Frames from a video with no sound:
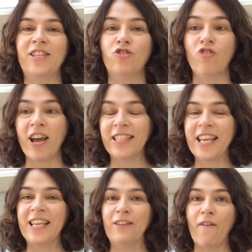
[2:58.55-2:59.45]
Stress
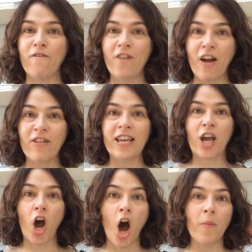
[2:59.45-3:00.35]
is a very
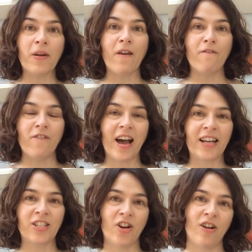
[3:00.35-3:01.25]
common
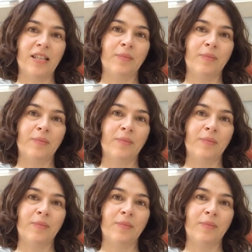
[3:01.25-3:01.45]
factor